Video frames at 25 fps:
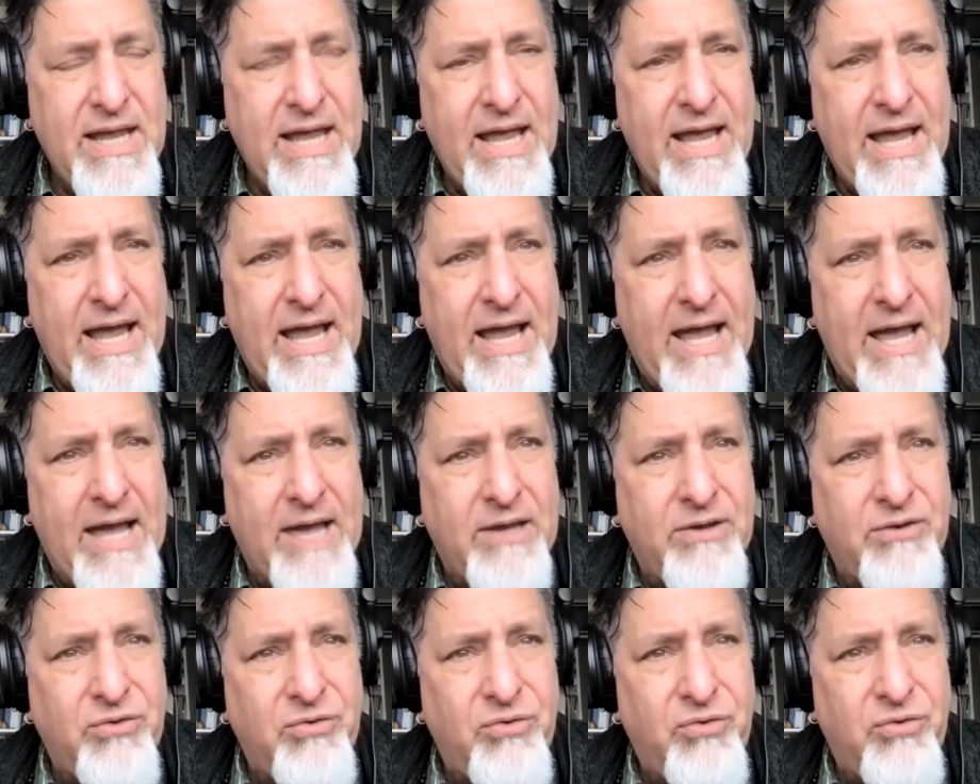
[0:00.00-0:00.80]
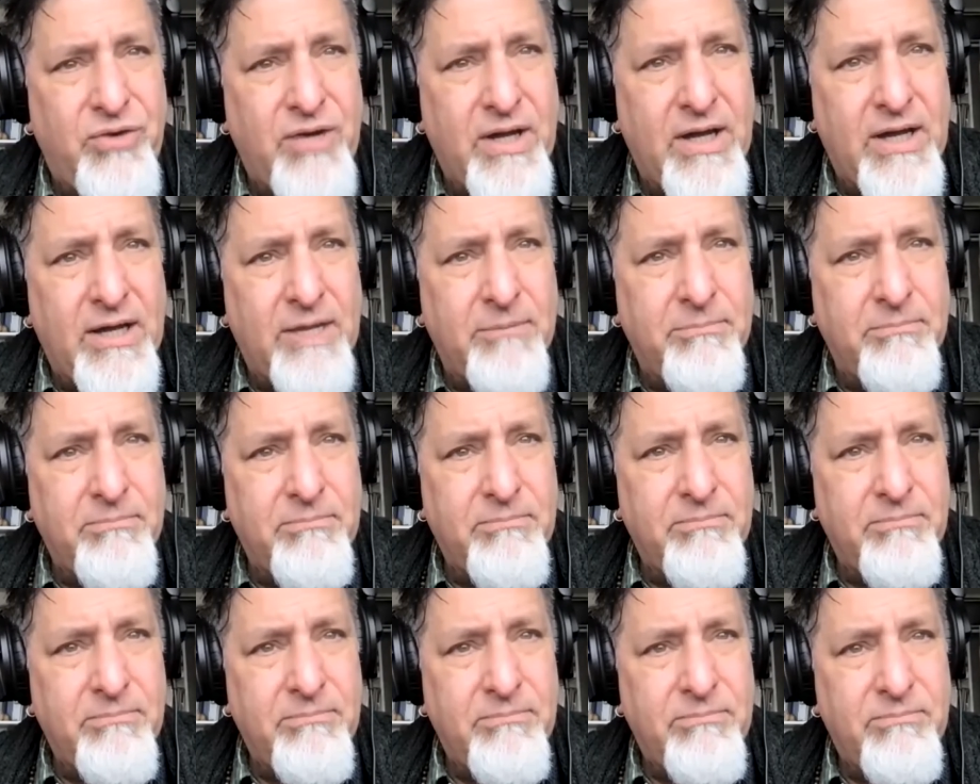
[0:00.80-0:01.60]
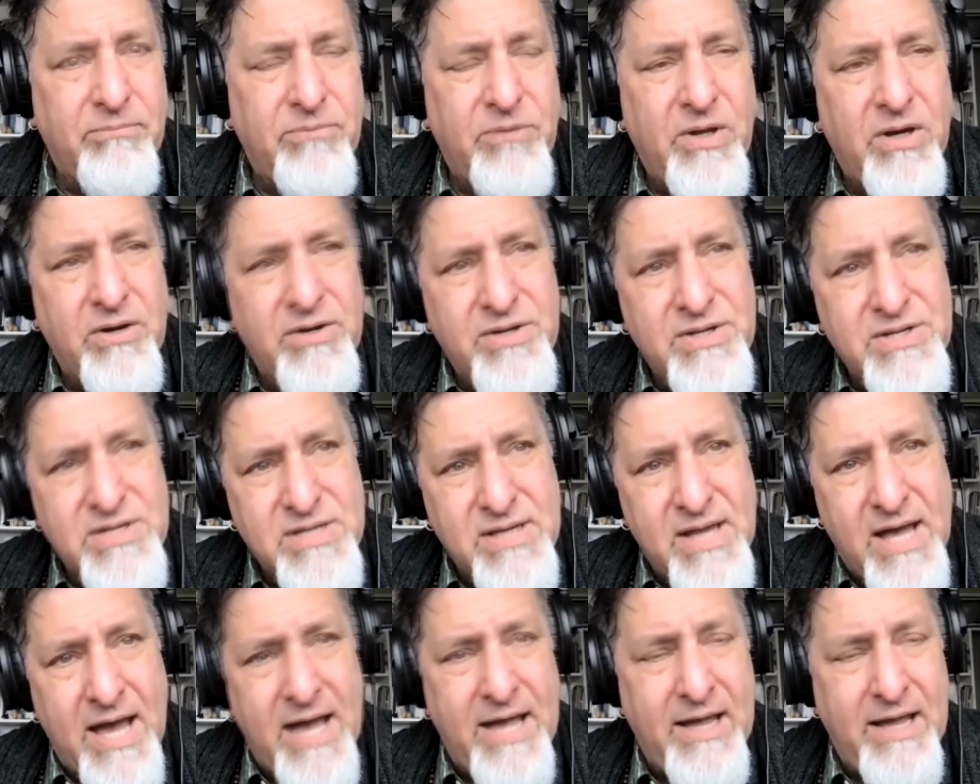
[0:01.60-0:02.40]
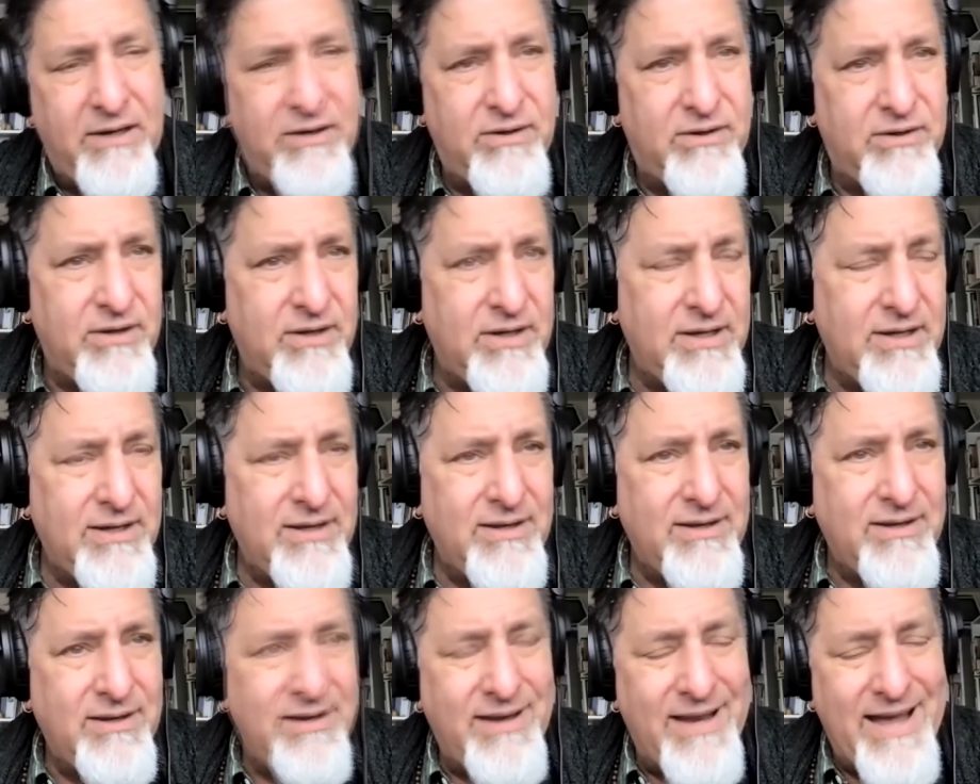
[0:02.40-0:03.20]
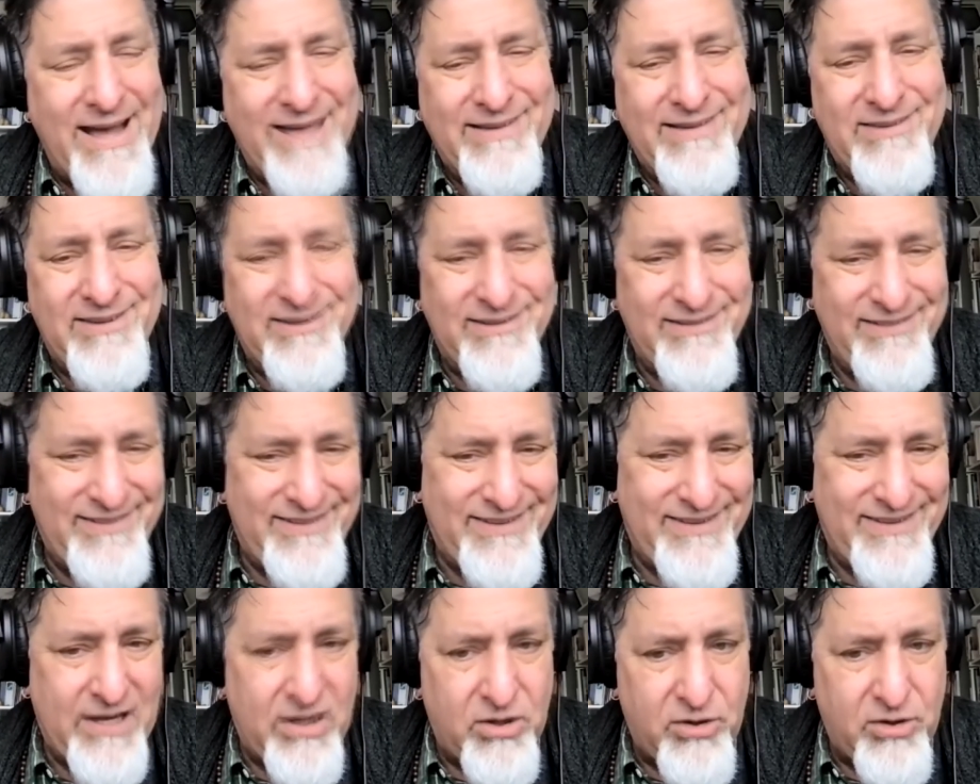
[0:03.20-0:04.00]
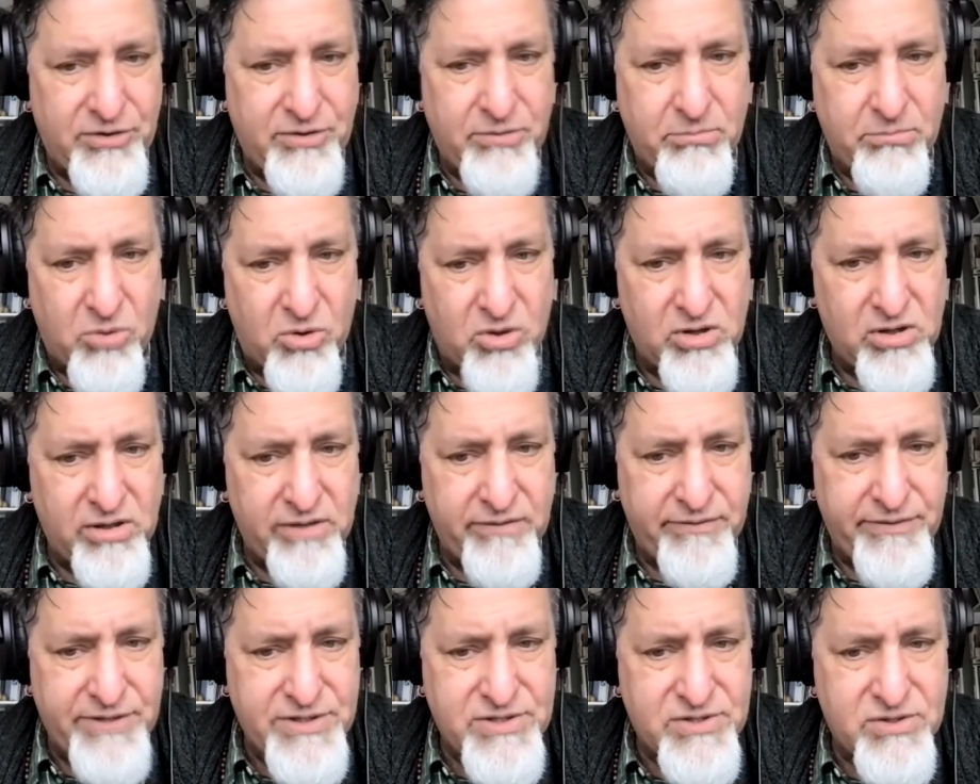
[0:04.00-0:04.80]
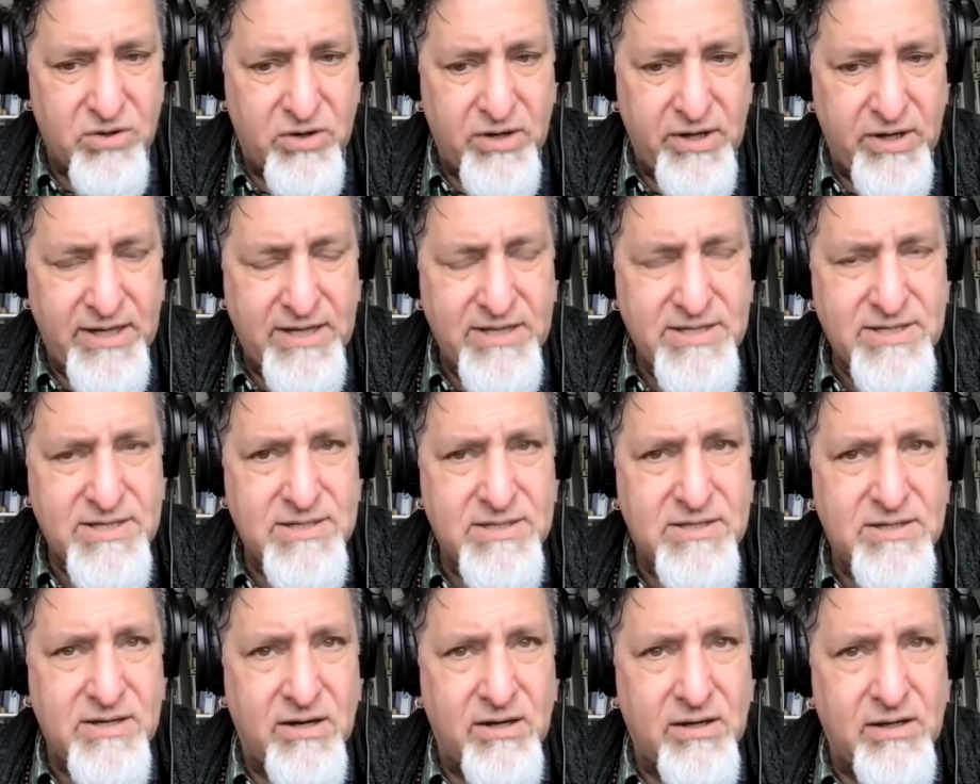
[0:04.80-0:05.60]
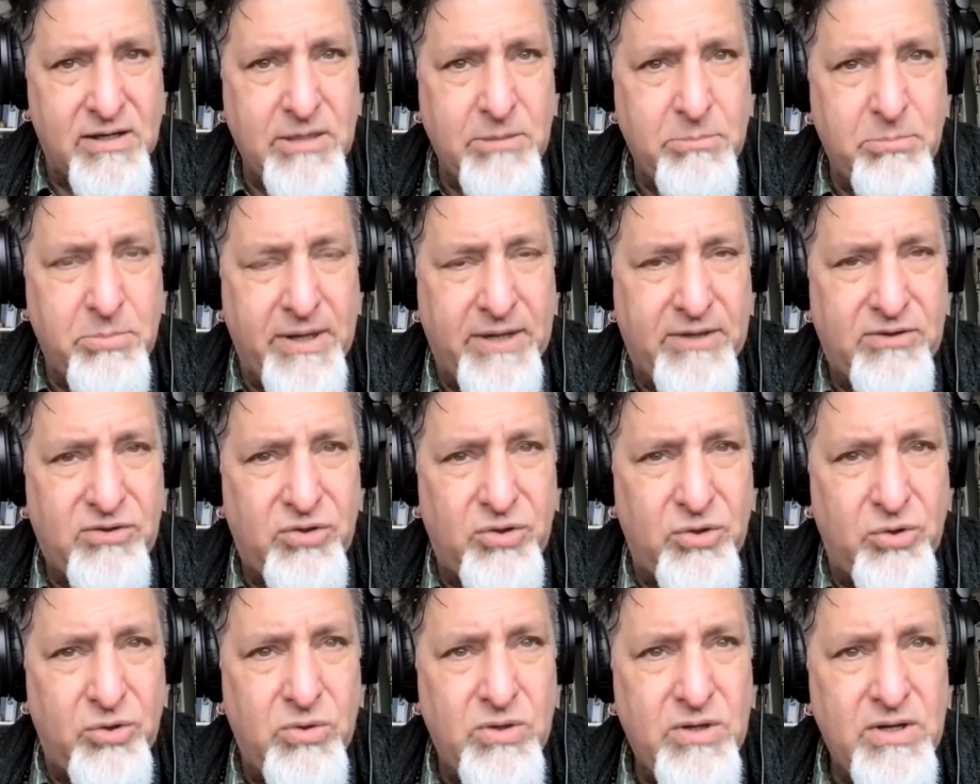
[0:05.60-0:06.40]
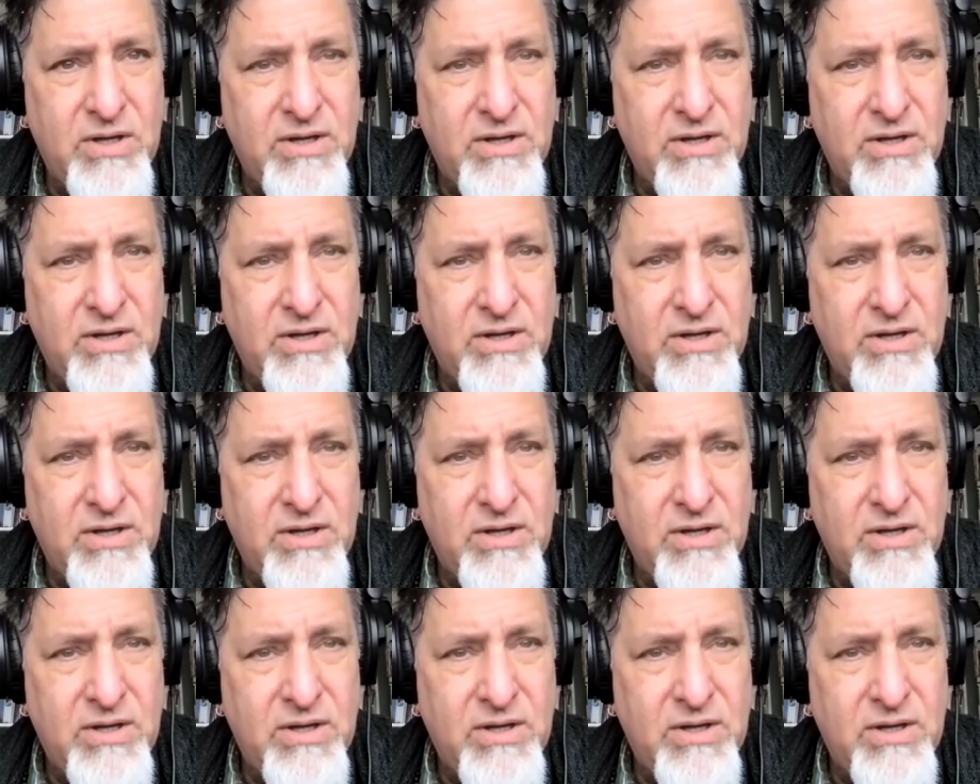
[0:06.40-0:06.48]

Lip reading: and they're designed not to tell the moral of the story necessarily, but to